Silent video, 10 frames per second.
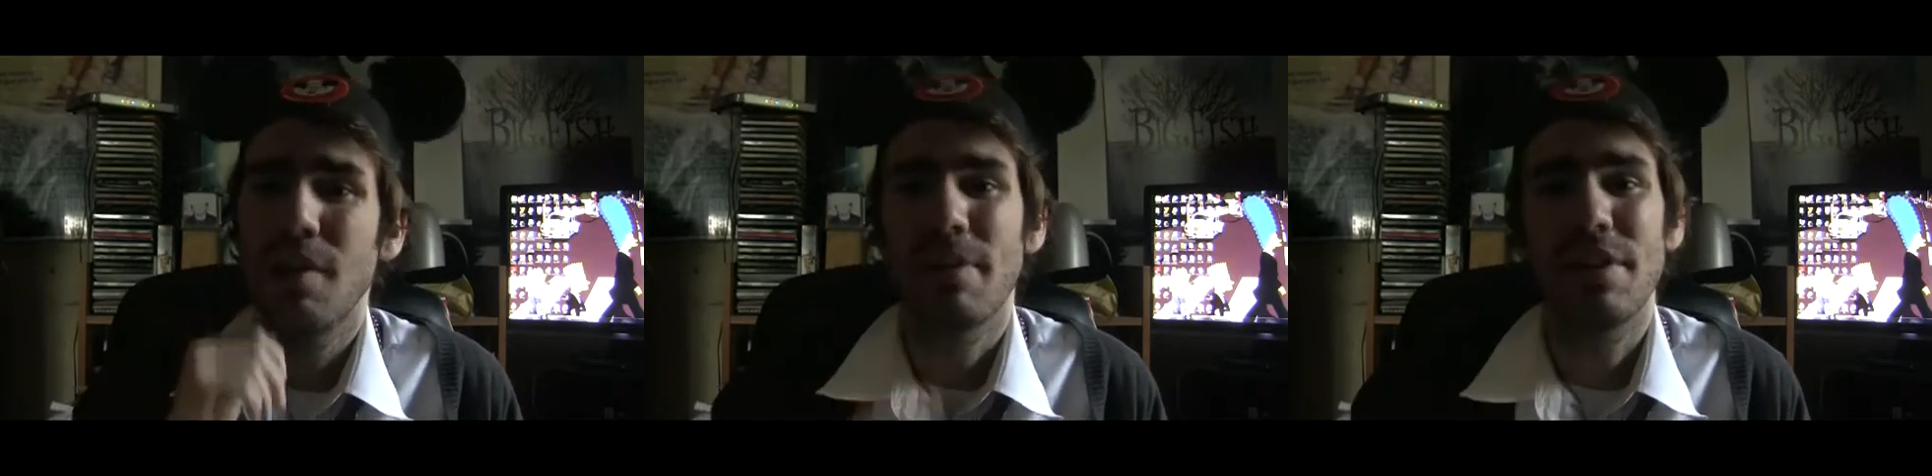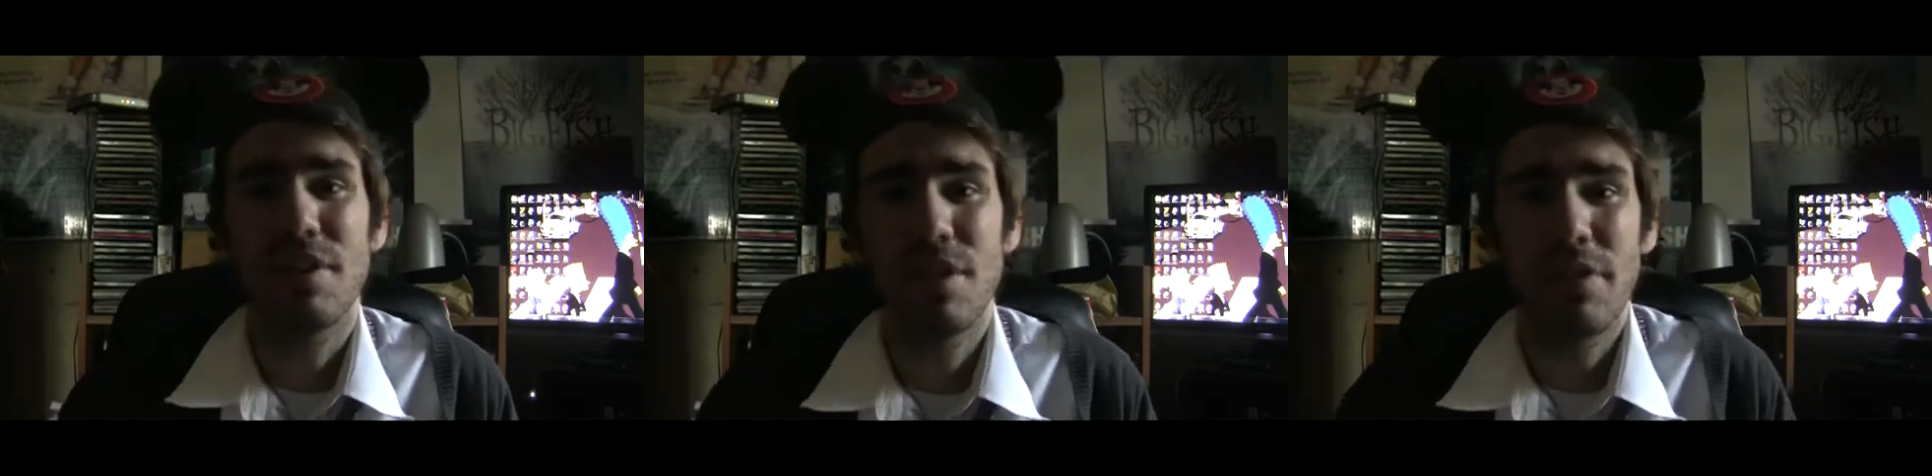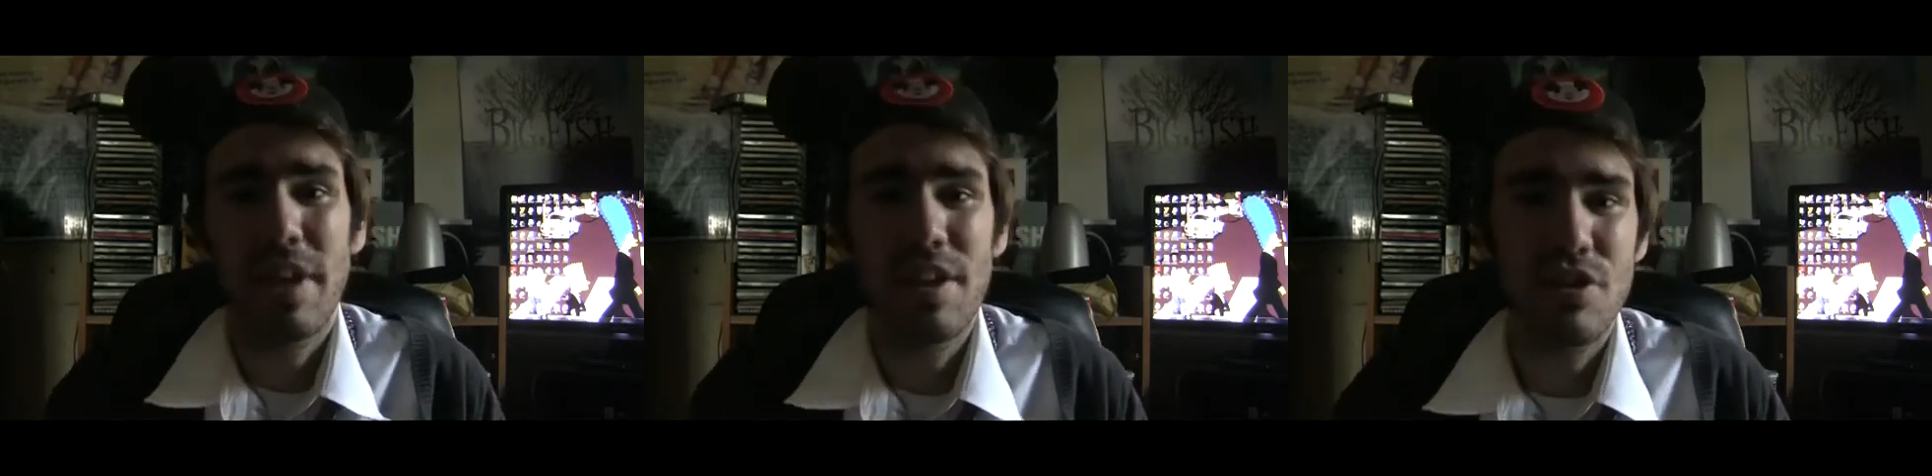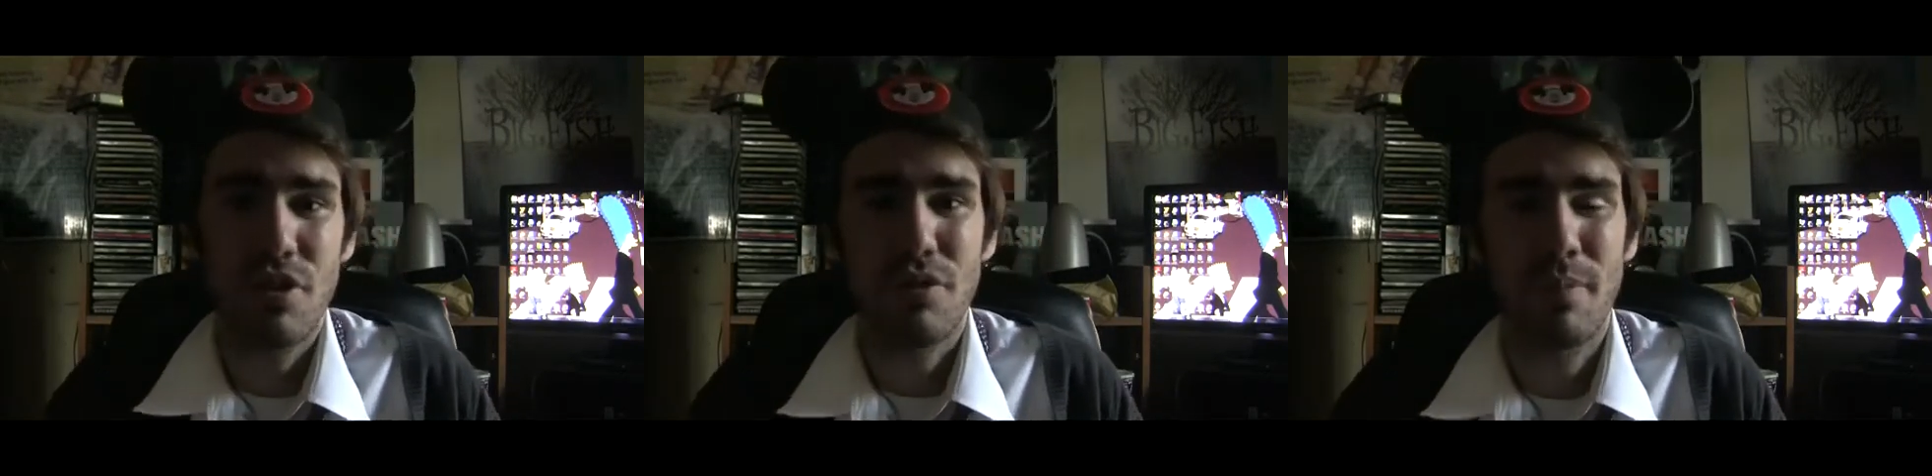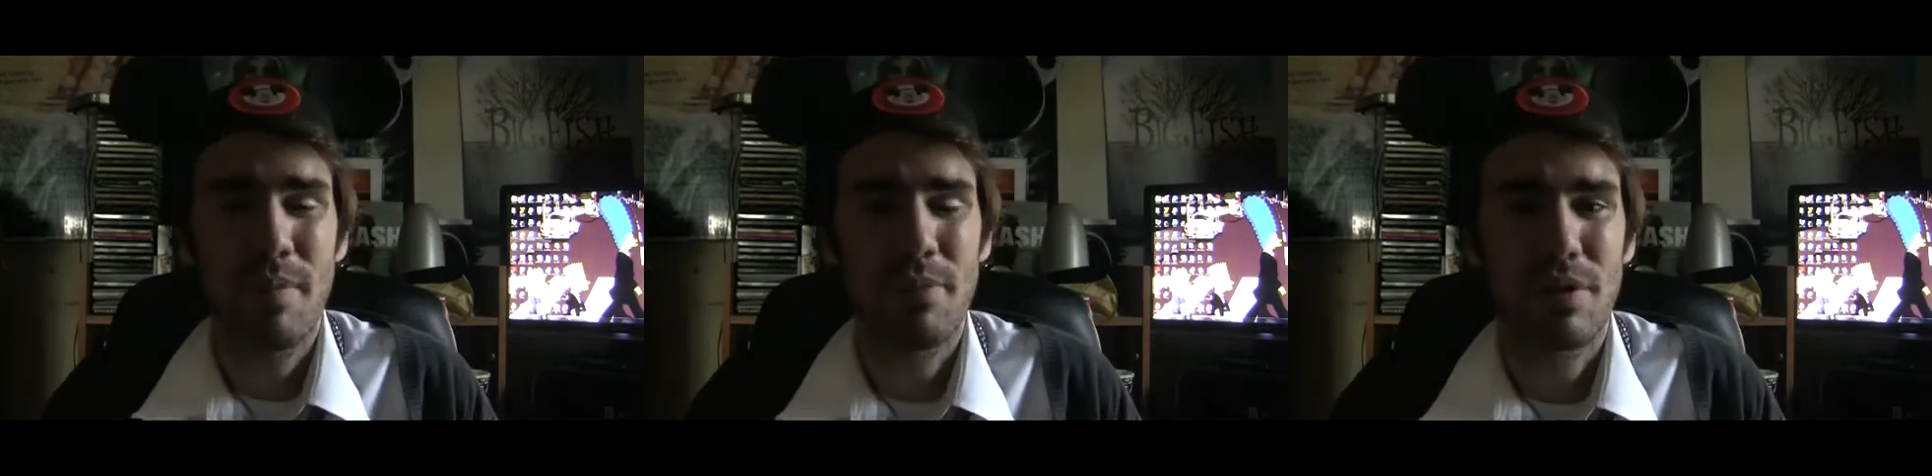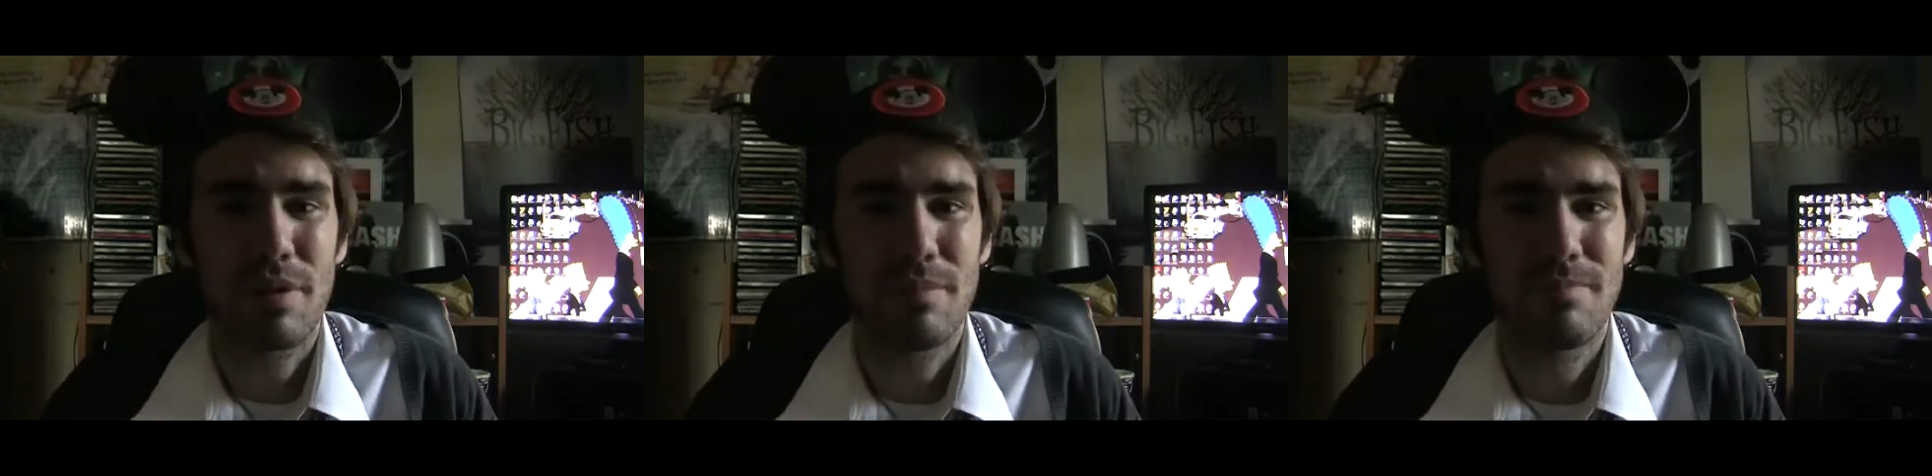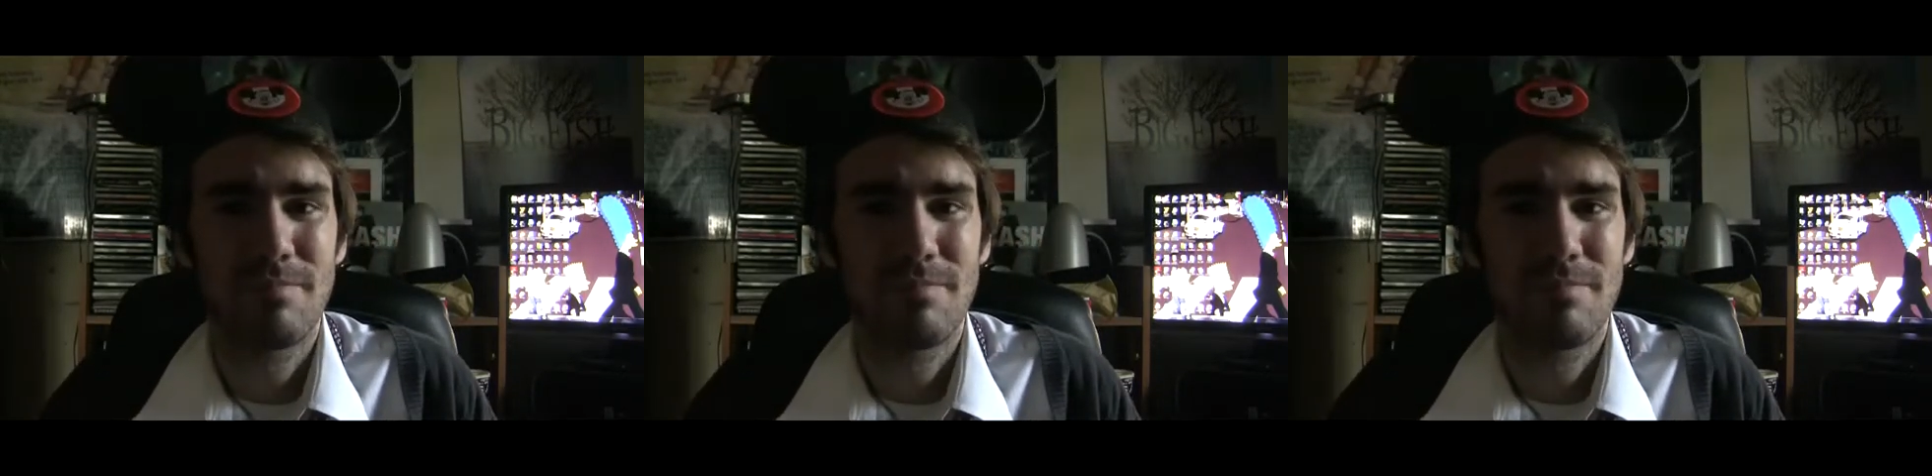But until then, just remember,